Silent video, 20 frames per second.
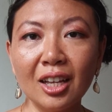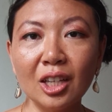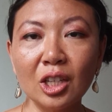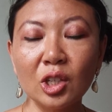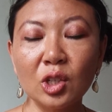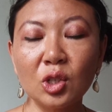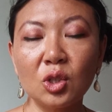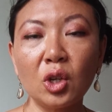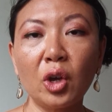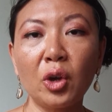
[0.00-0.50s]

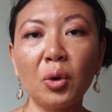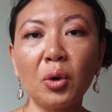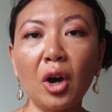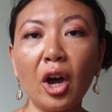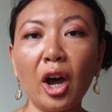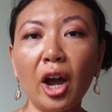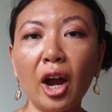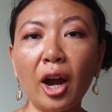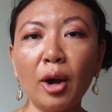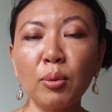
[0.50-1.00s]
So
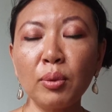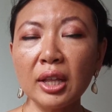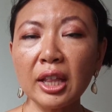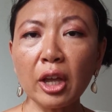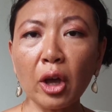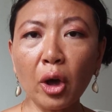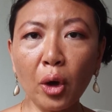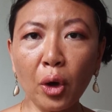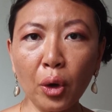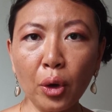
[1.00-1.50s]
I really
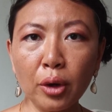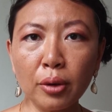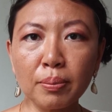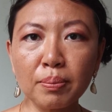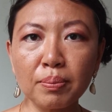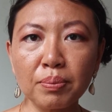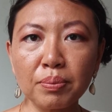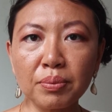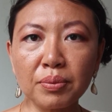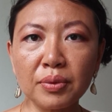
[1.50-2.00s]
hope
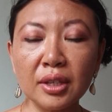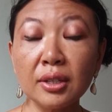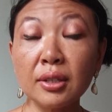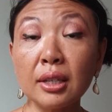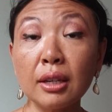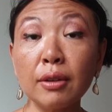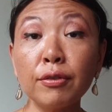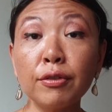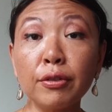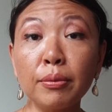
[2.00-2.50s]

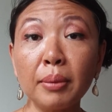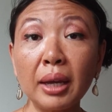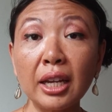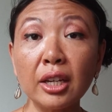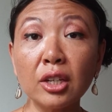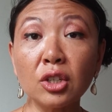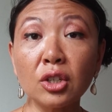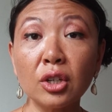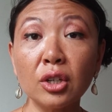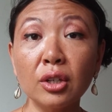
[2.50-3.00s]
this
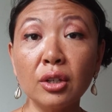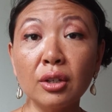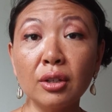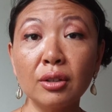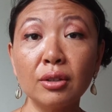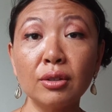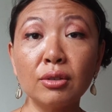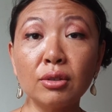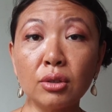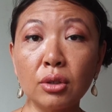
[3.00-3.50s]
information
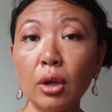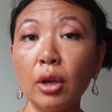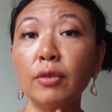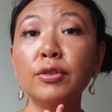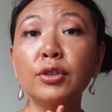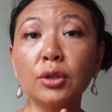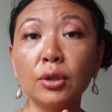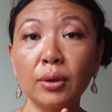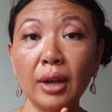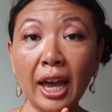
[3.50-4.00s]

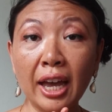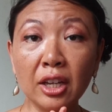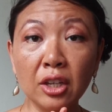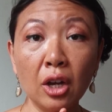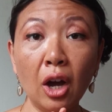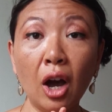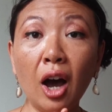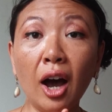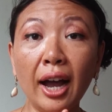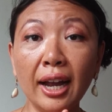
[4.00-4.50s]
serves you at your
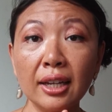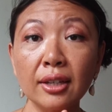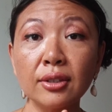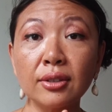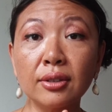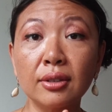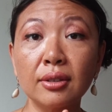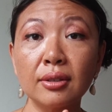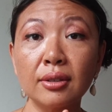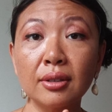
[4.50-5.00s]

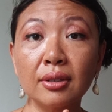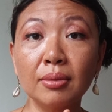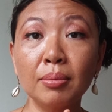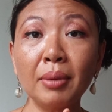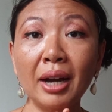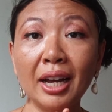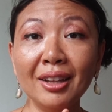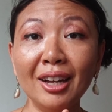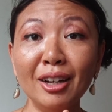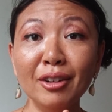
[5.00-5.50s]
highest,
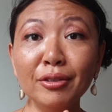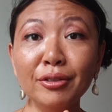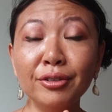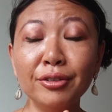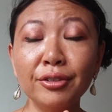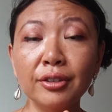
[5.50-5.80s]
my love.